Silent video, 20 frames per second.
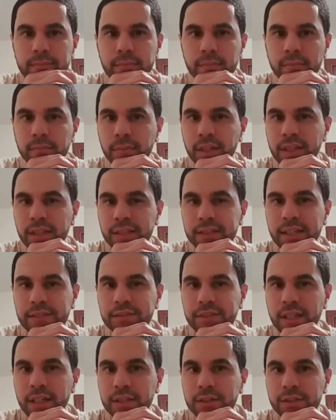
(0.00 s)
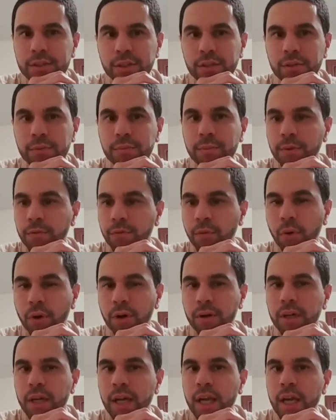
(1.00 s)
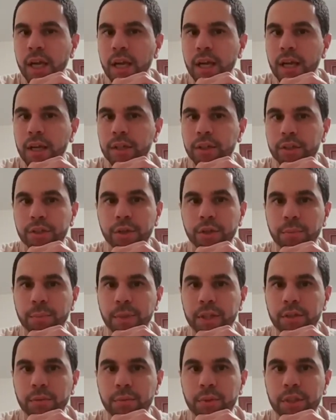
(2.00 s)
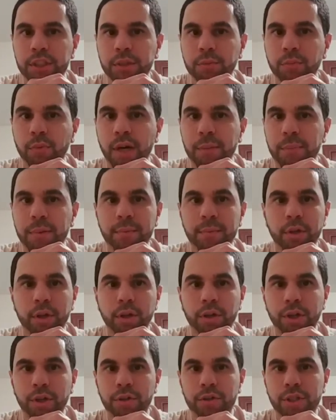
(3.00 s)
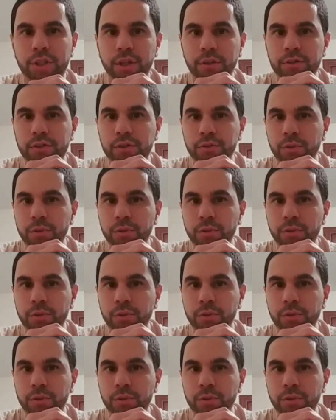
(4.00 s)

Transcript: Because I've said it too before, you be the reason why people go to your channel too.